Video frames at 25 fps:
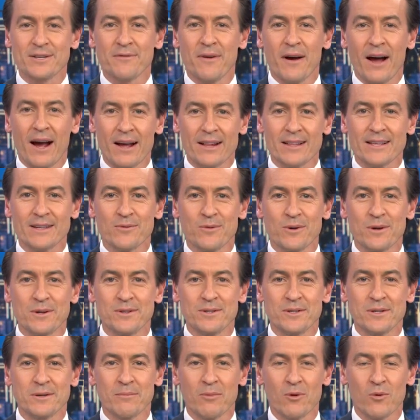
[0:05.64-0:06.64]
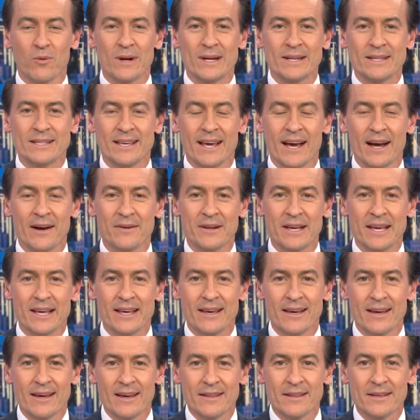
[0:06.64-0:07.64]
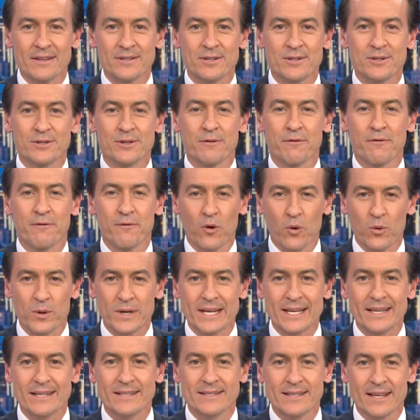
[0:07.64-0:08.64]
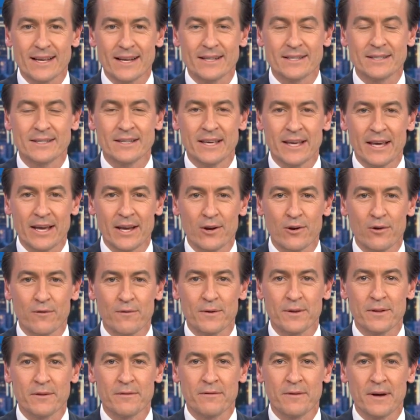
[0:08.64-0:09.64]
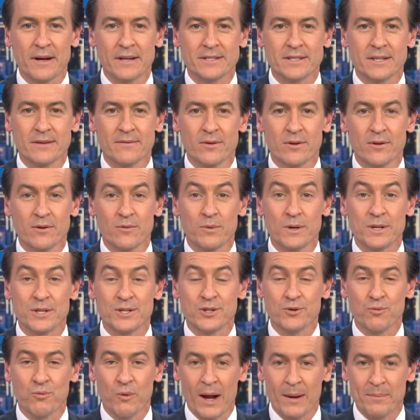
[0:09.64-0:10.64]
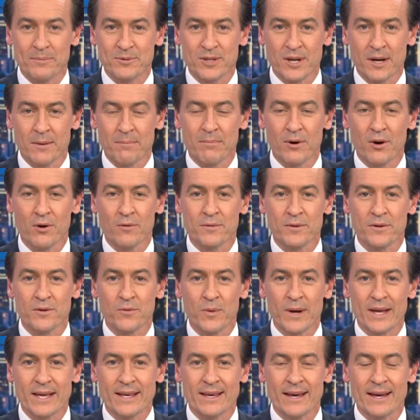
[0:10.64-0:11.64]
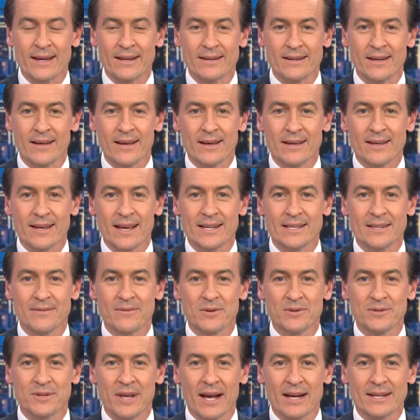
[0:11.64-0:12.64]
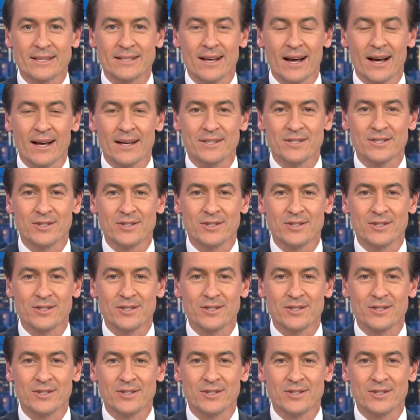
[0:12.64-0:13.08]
of Hollywood to Marin County. This is the forty-sixth year for the festival, which wraps up over the weekend. K T V U's Zach Soss